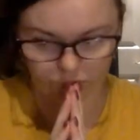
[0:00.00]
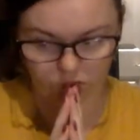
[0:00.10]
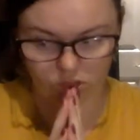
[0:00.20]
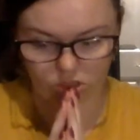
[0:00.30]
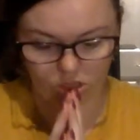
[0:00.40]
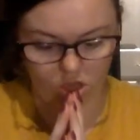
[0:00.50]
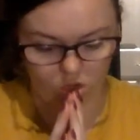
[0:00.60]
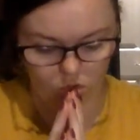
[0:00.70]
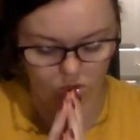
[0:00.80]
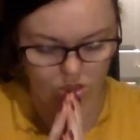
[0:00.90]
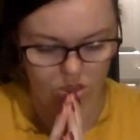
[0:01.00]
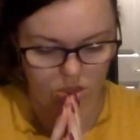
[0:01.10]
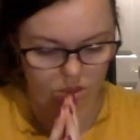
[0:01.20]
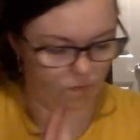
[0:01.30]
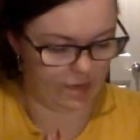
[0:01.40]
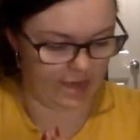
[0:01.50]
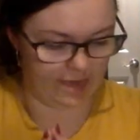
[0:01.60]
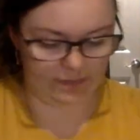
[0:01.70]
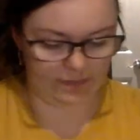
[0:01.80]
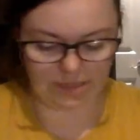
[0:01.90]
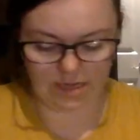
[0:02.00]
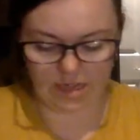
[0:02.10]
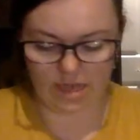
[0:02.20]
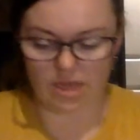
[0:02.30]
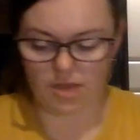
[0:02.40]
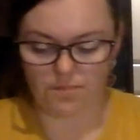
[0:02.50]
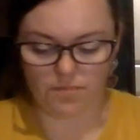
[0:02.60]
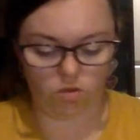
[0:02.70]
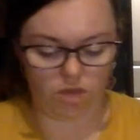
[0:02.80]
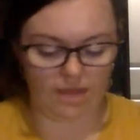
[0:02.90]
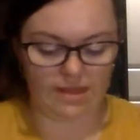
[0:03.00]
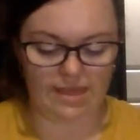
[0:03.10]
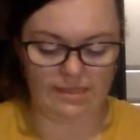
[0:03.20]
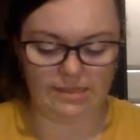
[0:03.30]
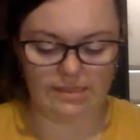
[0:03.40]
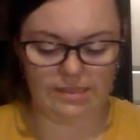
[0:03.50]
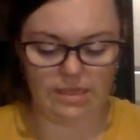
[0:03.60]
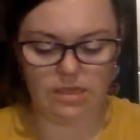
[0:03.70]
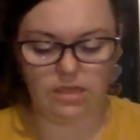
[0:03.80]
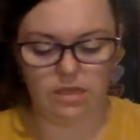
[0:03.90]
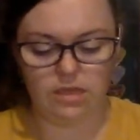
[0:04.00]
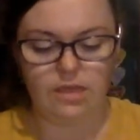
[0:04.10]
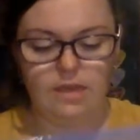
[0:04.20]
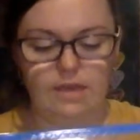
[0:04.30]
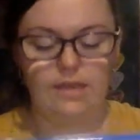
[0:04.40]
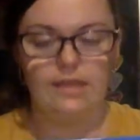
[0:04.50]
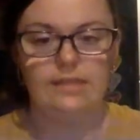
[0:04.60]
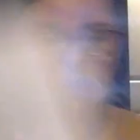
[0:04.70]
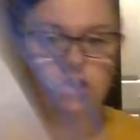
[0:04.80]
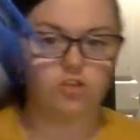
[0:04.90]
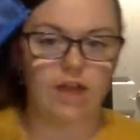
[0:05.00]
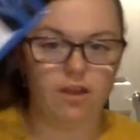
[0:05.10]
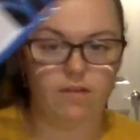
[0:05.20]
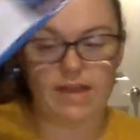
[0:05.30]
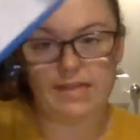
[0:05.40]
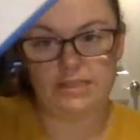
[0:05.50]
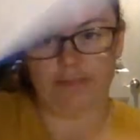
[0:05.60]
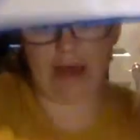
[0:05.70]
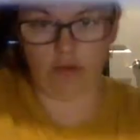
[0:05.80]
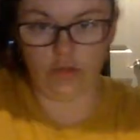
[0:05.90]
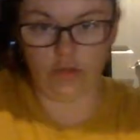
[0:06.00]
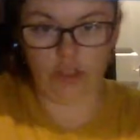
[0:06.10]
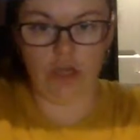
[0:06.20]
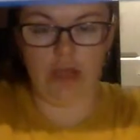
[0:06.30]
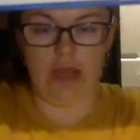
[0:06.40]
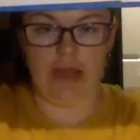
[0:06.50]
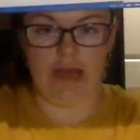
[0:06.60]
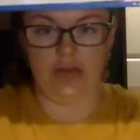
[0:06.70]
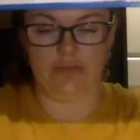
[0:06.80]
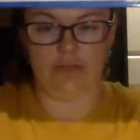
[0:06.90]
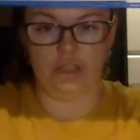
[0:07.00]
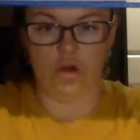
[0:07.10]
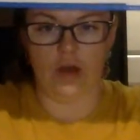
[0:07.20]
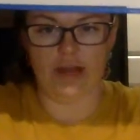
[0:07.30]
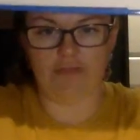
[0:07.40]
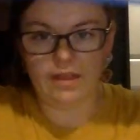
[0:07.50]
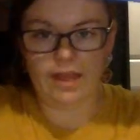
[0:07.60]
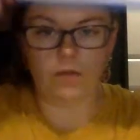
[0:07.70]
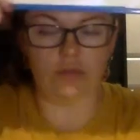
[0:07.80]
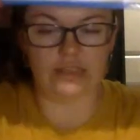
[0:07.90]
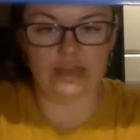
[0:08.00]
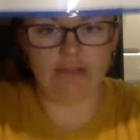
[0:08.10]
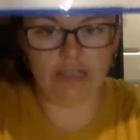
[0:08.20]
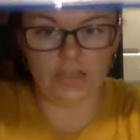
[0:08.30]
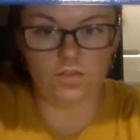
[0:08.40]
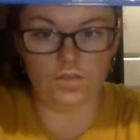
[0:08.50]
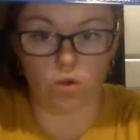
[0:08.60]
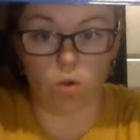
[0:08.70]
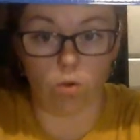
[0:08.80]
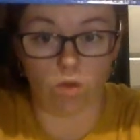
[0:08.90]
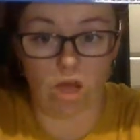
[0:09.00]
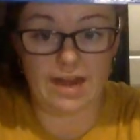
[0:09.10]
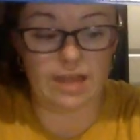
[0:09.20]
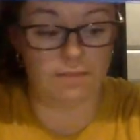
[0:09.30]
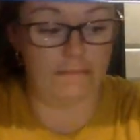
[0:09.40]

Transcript: So what next? You got this. This is a dry erase pouch. So I feel like we'll definitely use it a whole lot in